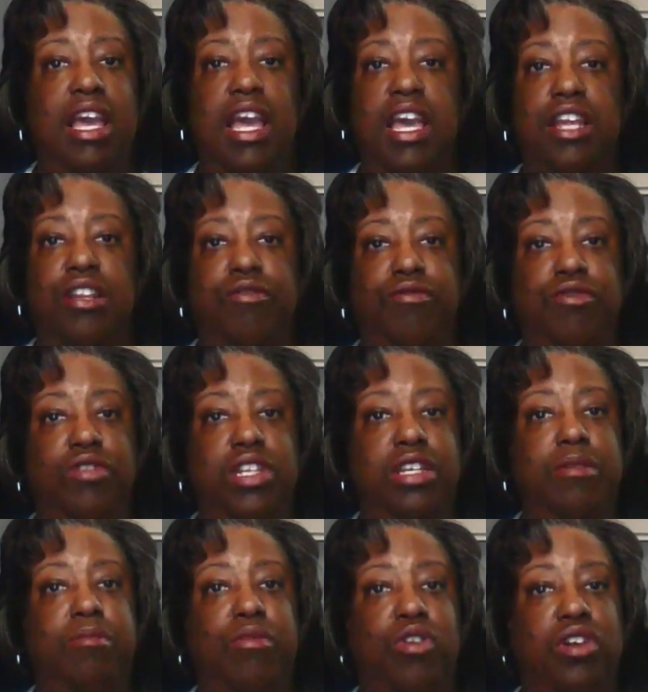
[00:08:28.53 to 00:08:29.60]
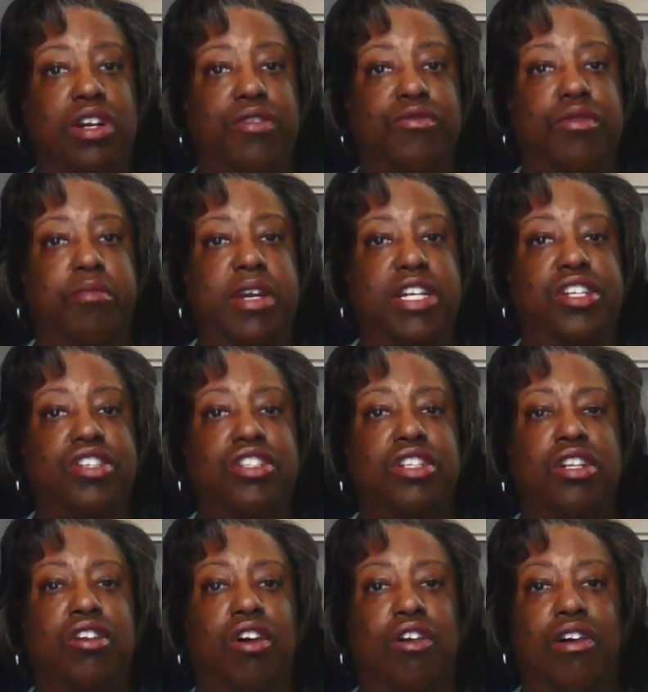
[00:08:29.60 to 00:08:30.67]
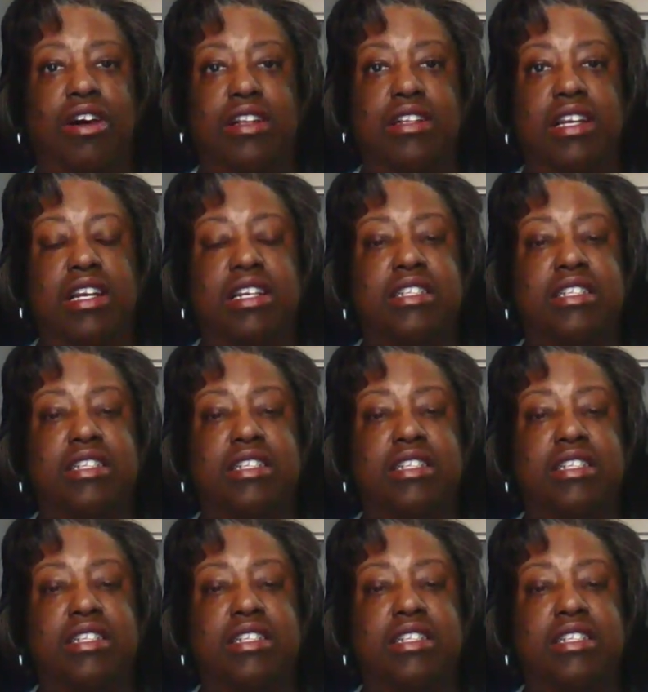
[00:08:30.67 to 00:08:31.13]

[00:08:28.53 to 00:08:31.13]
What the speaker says: And if you need more information on